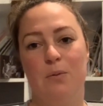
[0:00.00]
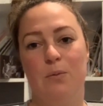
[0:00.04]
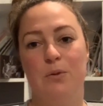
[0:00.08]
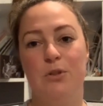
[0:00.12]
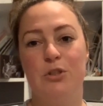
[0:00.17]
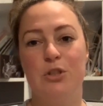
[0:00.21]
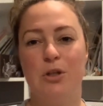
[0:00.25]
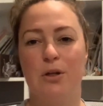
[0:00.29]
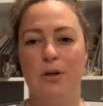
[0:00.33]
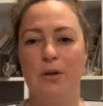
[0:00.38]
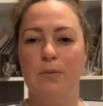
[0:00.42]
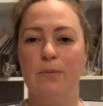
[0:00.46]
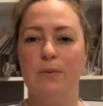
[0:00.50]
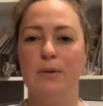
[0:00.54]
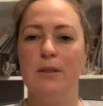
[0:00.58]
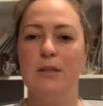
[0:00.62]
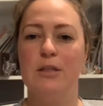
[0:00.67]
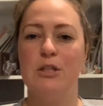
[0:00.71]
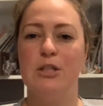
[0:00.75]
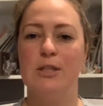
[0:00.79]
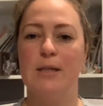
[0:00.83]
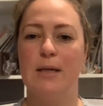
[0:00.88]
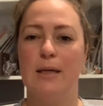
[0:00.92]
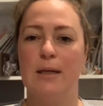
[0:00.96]
which I don't really
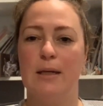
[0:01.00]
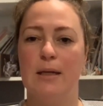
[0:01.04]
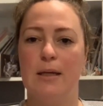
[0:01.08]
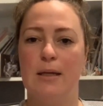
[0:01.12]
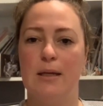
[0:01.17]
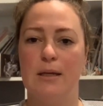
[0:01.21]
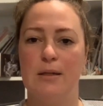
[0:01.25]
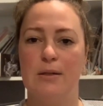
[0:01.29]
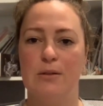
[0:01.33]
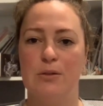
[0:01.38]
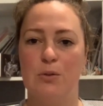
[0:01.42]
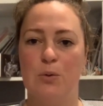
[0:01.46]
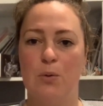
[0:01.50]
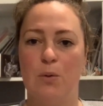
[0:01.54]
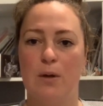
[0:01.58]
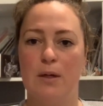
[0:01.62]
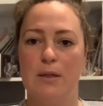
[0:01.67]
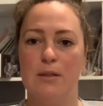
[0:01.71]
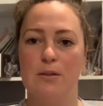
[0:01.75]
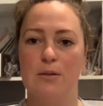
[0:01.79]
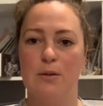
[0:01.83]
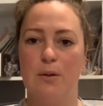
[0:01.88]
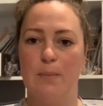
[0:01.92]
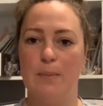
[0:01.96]
share here
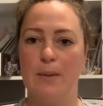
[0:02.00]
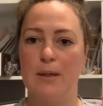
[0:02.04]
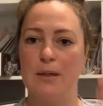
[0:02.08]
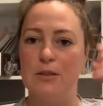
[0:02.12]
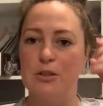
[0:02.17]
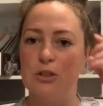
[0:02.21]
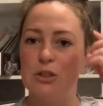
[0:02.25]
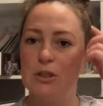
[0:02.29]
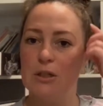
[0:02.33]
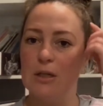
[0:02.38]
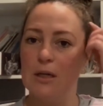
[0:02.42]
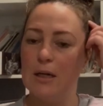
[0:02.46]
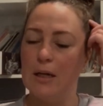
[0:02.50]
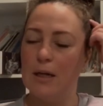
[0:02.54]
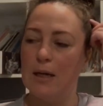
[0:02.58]
quite so much.